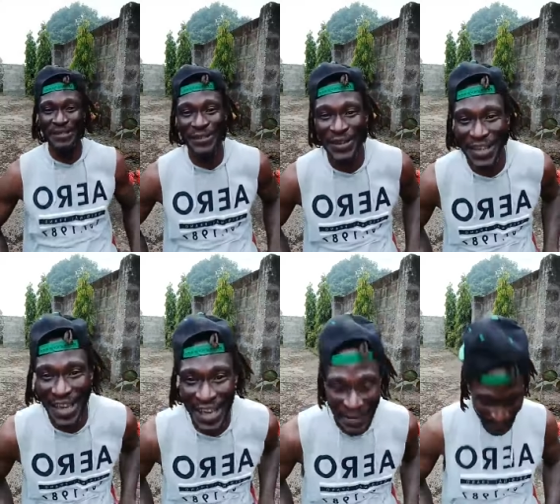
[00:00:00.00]
talk
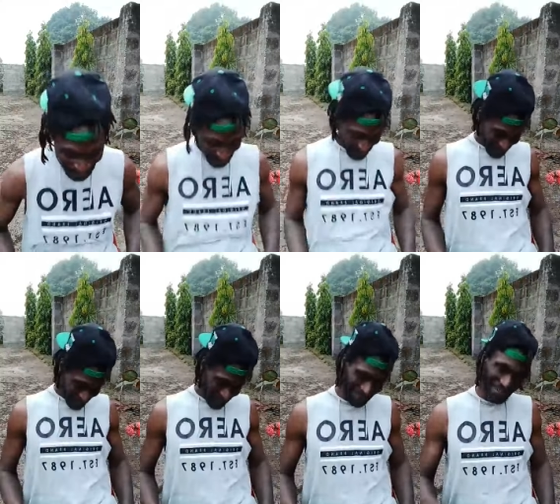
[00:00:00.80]
here.
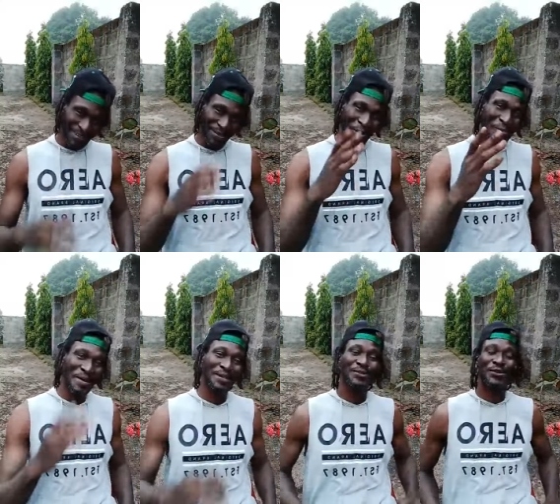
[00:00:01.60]
This home
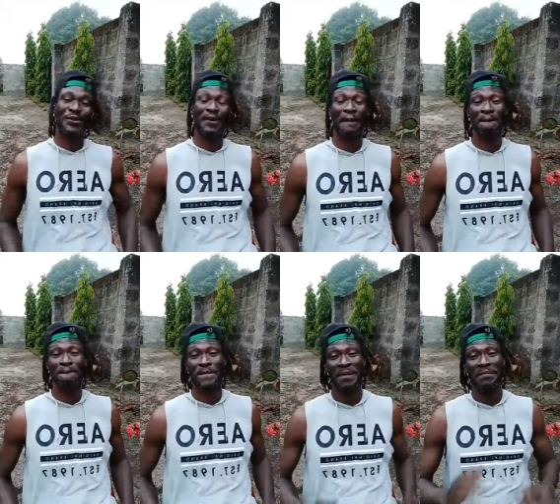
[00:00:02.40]
base talk.
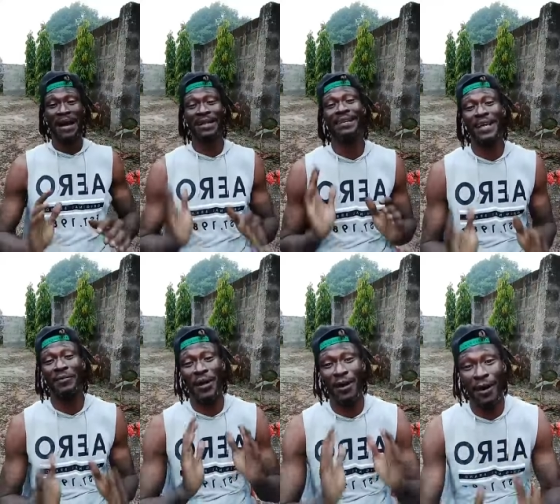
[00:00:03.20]
Man and they we
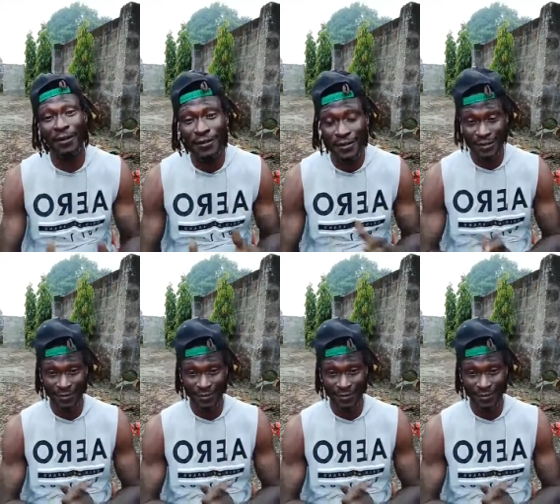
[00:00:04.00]
don't hurt.